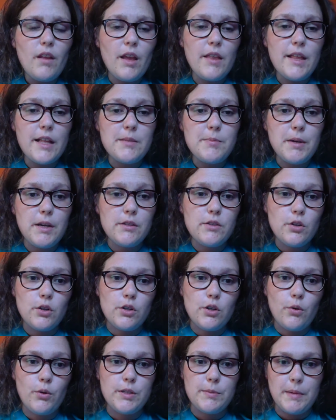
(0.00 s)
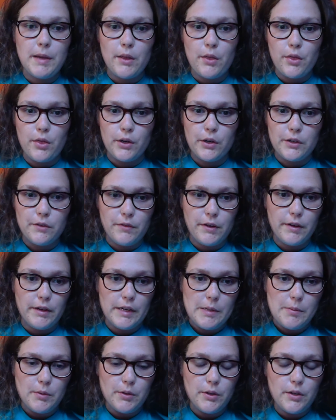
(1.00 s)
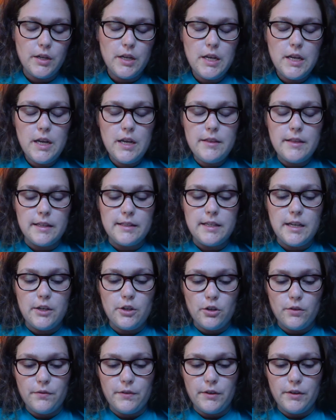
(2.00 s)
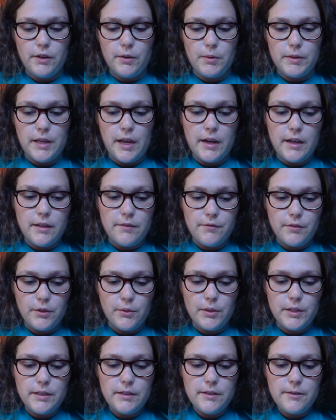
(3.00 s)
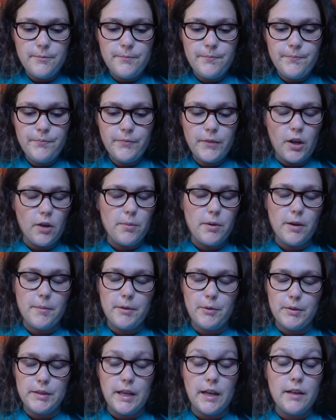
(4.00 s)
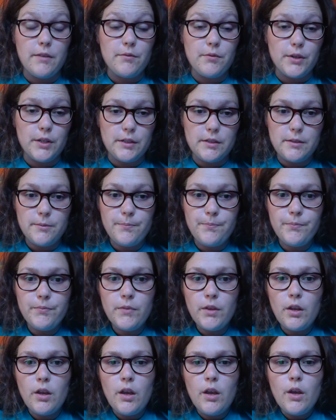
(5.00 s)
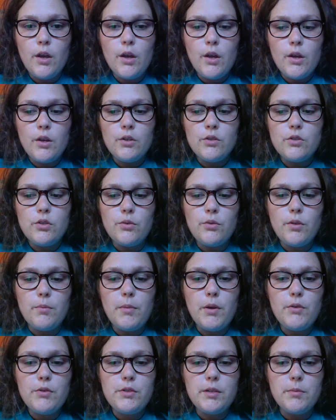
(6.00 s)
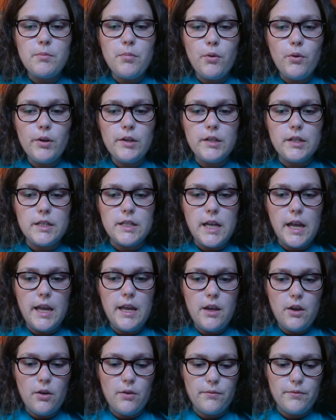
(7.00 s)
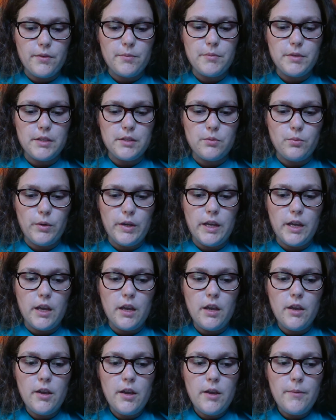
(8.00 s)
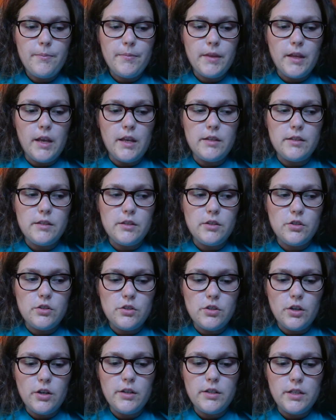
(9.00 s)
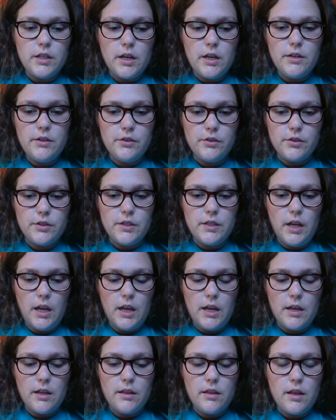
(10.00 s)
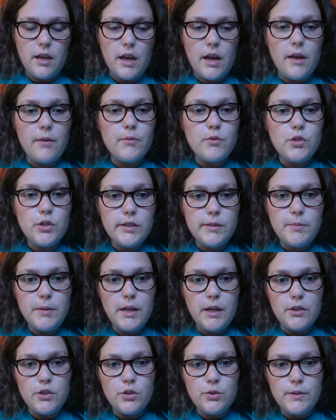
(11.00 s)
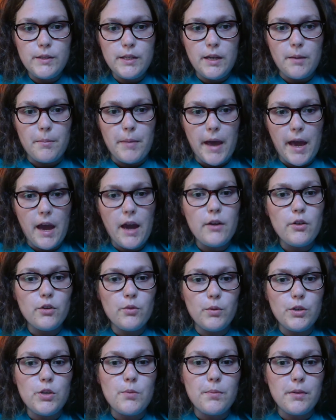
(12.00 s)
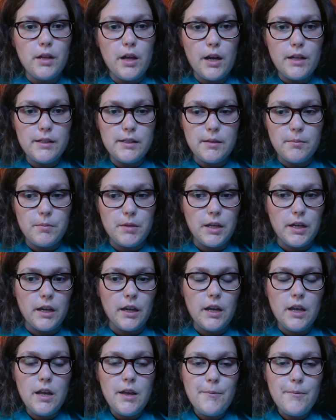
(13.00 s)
and that's because there can always be a third variable that's interfering with that with that inference. So the most important take home from this week is to start to understand that just because you see a pattern when you plot something,